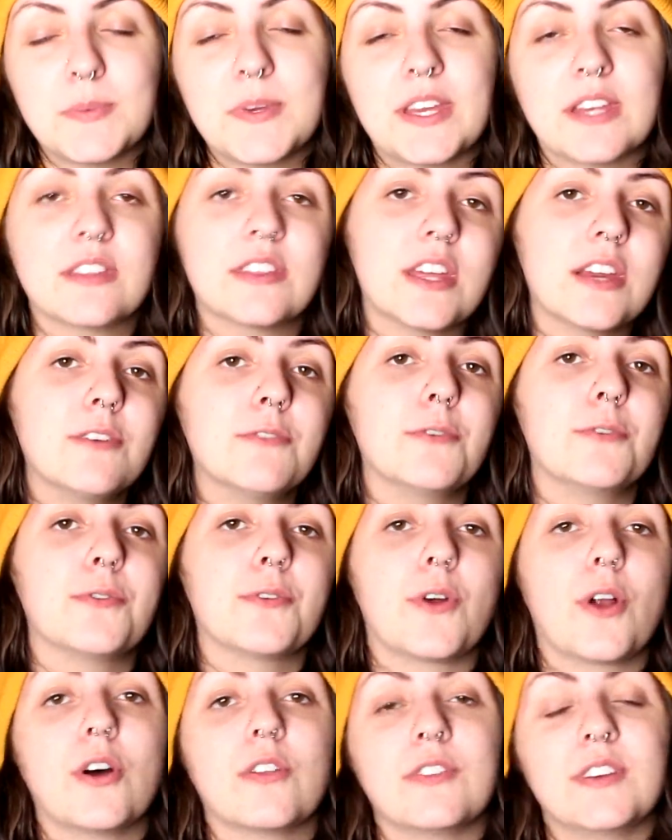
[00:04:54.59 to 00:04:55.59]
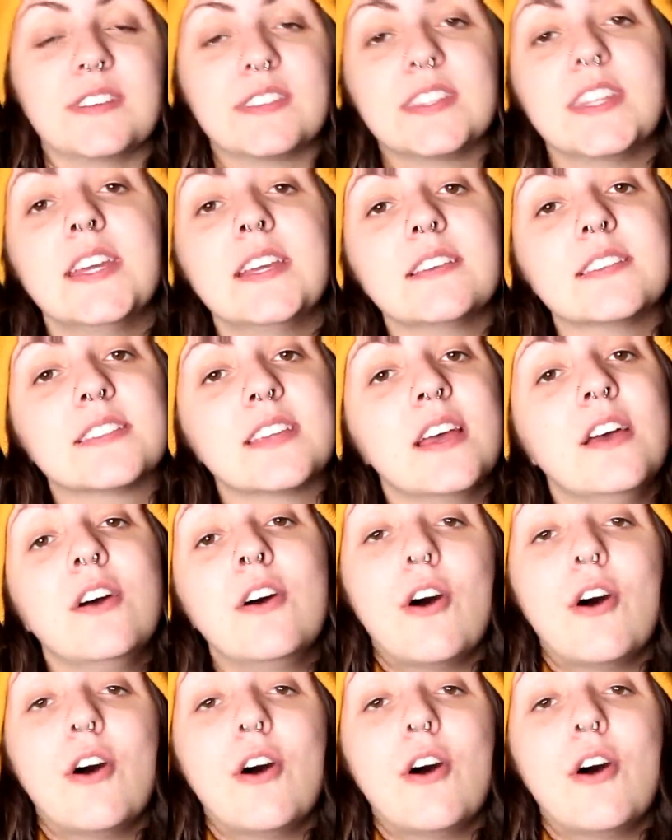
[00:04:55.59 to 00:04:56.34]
being thankful for all these things,